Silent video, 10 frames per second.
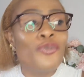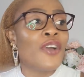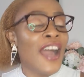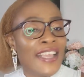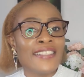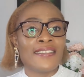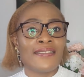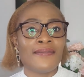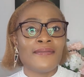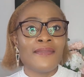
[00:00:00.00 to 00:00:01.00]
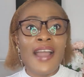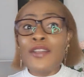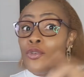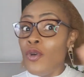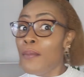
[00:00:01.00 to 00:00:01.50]
guys. I
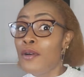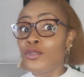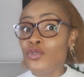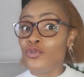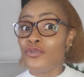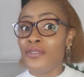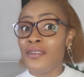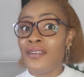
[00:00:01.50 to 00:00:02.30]
don't know about you.